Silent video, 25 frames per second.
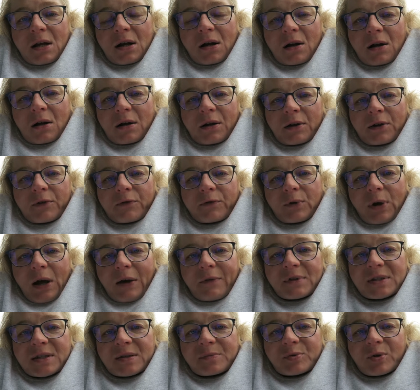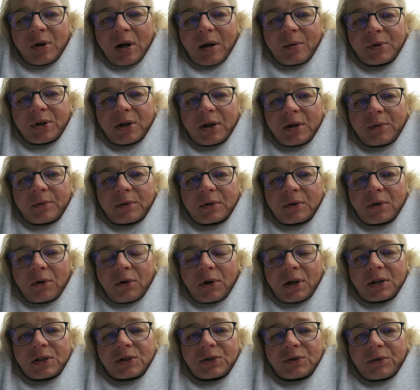Uh, if you haven't subscribed yet, go
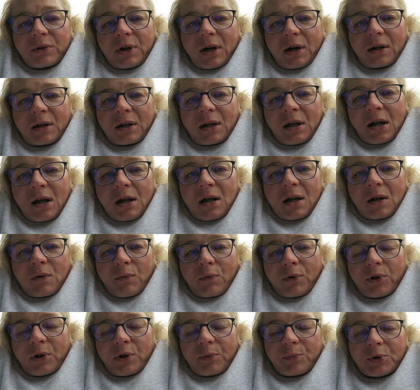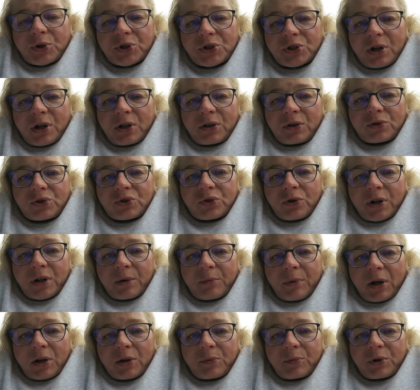ahead and do that. Really appreciate you
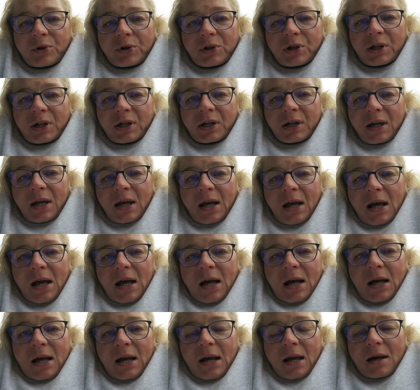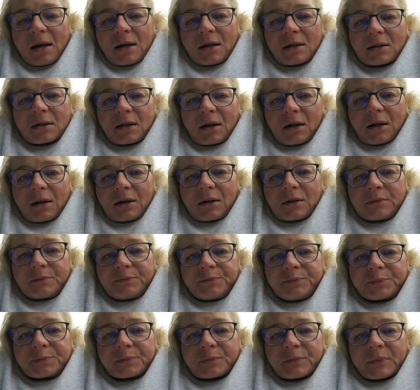joining my community. And uh,
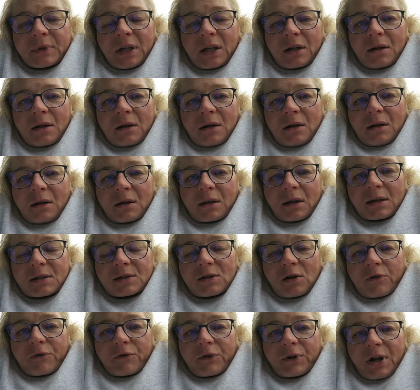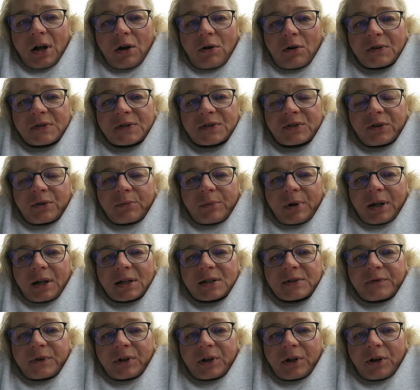that's all for now. I'll see you in my
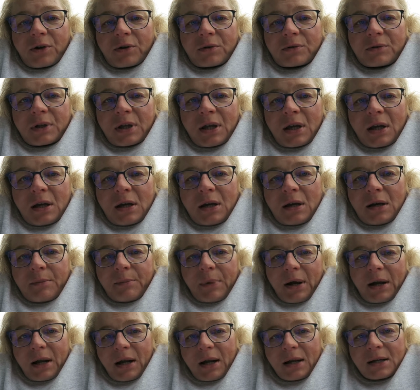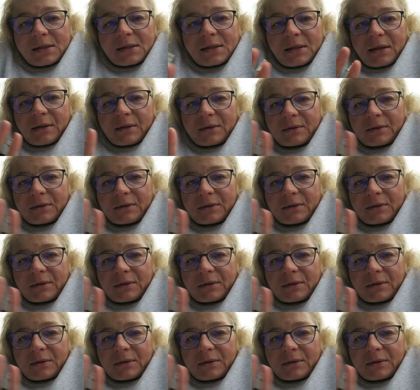next video. Bye guys.